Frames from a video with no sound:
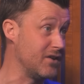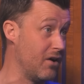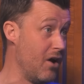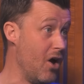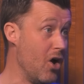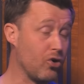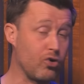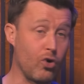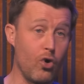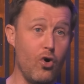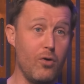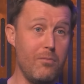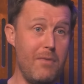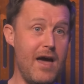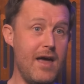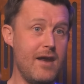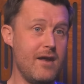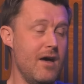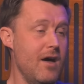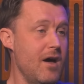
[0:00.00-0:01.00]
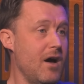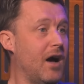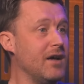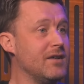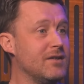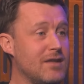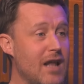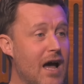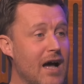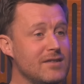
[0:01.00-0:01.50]
here, grown men. I
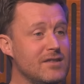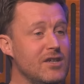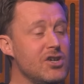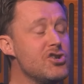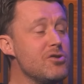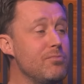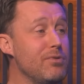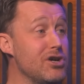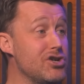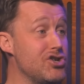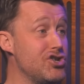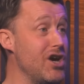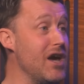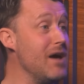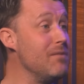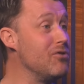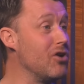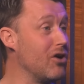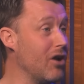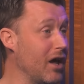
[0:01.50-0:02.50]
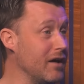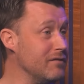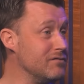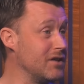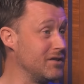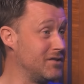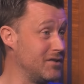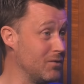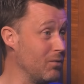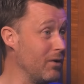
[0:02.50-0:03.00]
says, lads, you should be ashamed of your lives. I
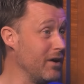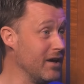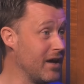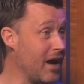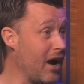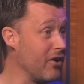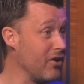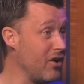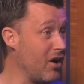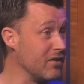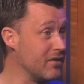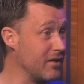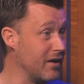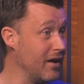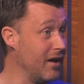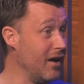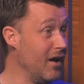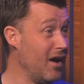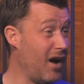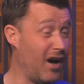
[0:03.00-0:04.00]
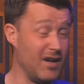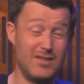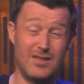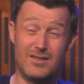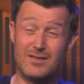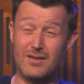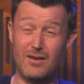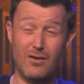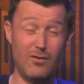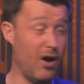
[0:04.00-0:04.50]
says, the way you carried on today. I
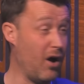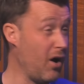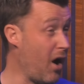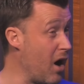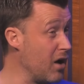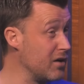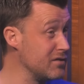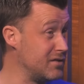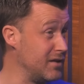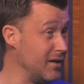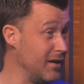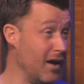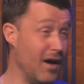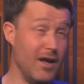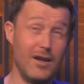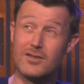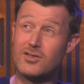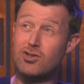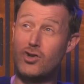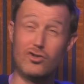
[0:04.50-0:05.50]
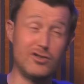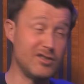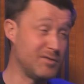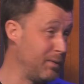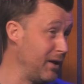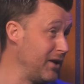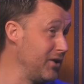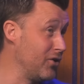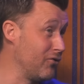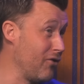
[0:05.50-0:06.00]
says, honestly, the sun's
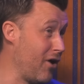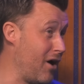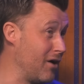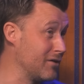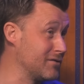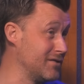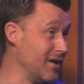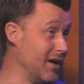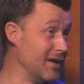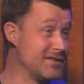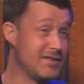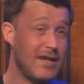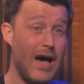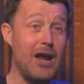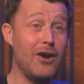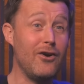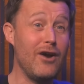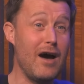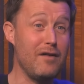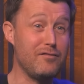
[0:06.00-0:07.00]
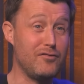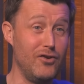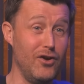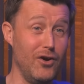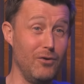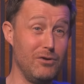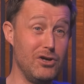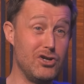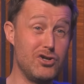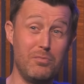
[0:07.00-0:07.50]
splitting the rocks Saturday
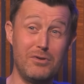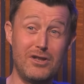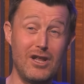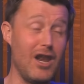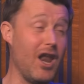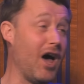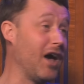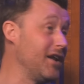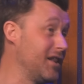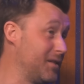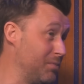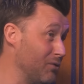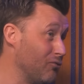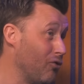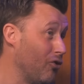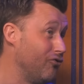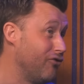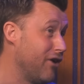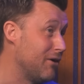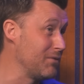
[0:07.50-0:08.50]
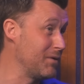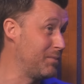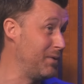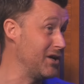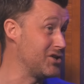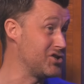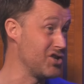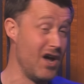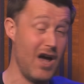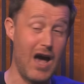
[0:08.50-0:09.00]
afternoon, you should be delighted to be running around the
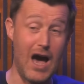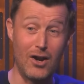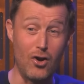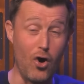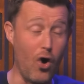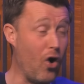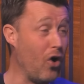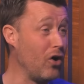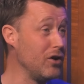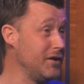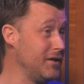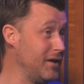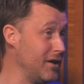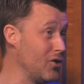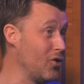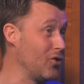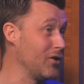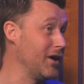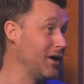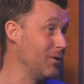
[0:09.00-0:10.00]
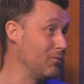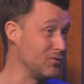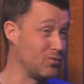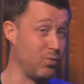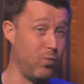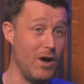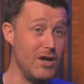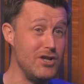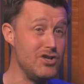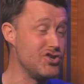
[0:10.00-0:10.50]
pitch yeah. and all you did all day was
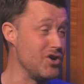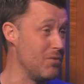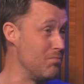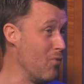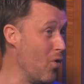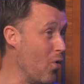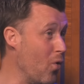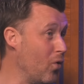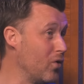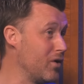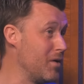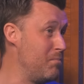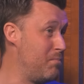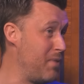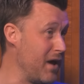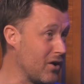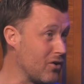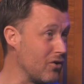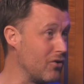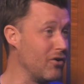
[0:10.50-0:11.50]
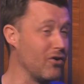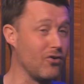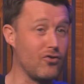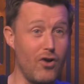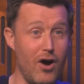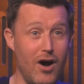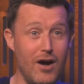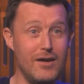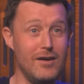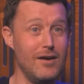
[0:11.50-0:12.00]
whinge and moan and bicker and
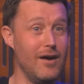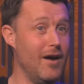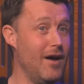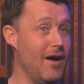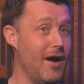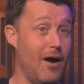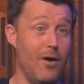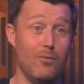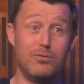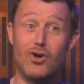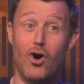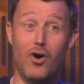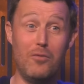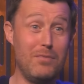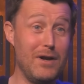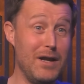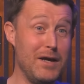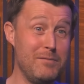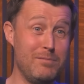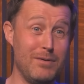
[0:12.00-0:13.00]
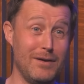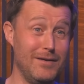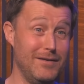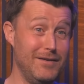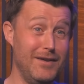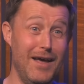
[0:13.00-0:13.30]
cry. It was unbelievable.